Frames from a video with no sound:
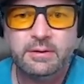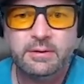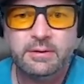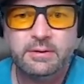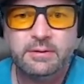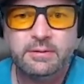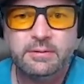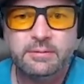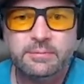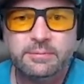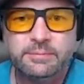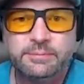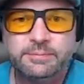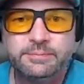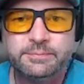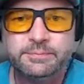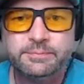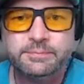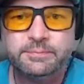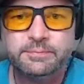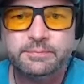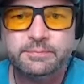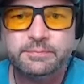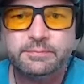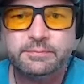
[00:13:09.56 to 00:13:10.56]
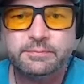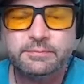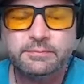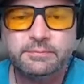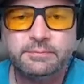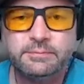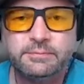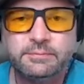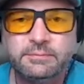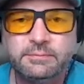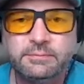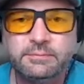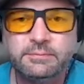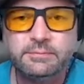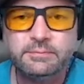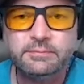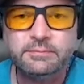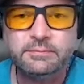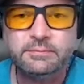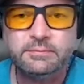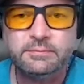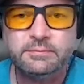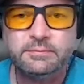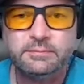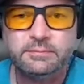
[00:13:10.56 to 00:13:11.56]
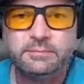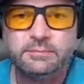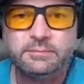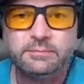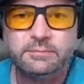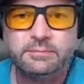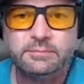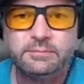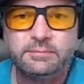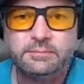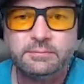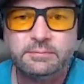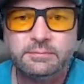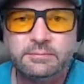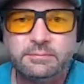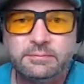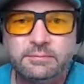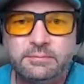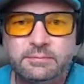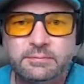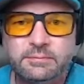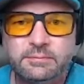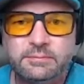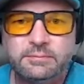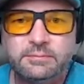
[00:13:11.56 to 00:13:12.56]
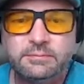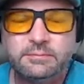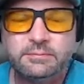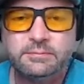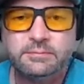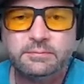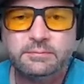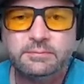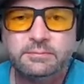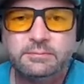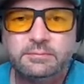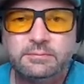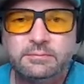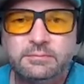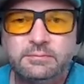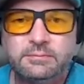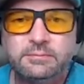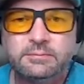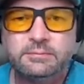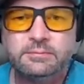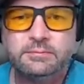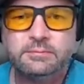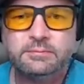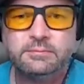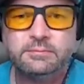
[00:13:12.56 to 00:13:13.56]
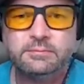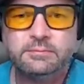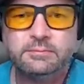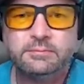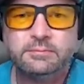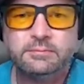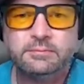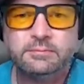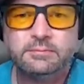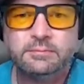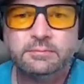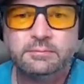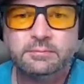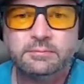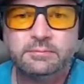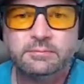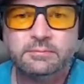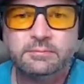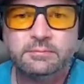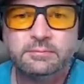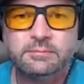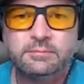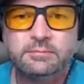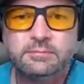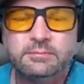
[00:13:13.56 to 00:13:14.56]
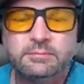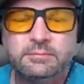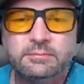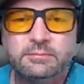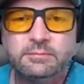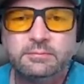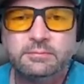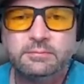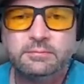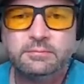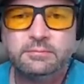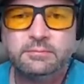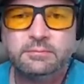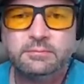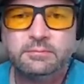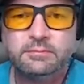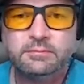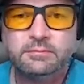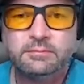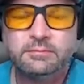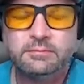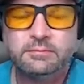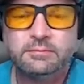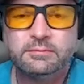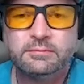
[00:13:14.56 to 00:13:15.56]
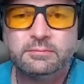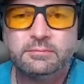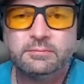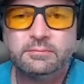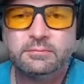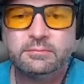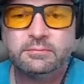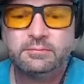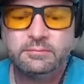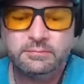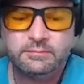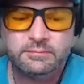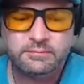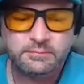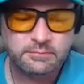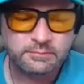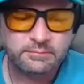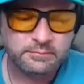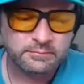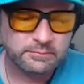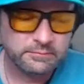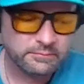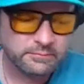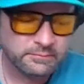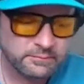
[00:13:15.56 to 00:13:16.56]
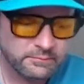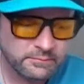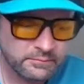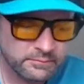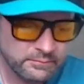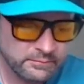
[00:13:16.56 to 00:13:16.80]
No words are spoken by the person on screen.